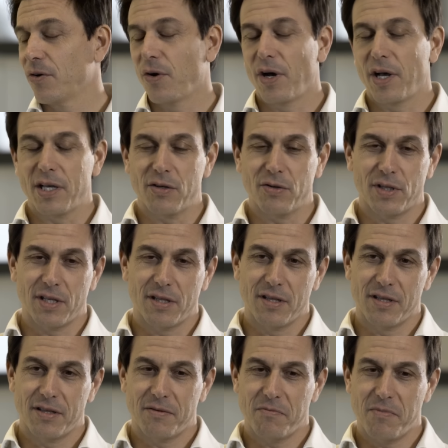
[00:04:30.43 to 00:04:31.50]
or you
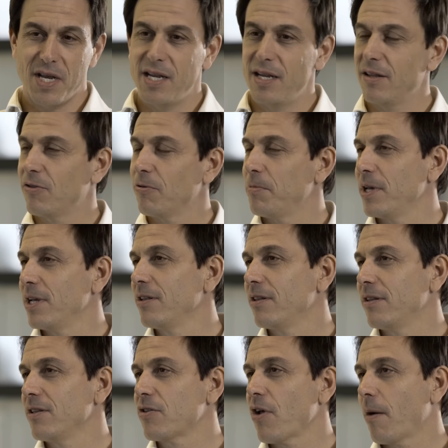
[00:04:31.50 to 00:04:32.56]
didn't mean it to be
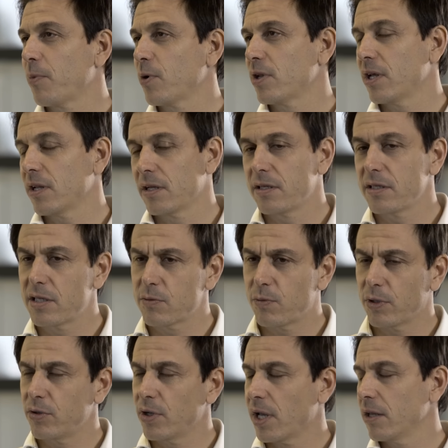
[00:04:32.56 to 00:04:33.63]
interpreted. And this is
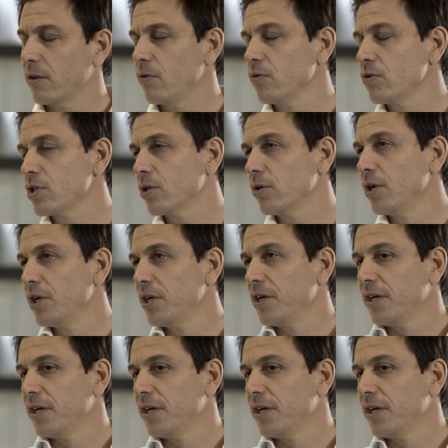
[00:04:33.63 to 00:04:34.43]
what you get used to.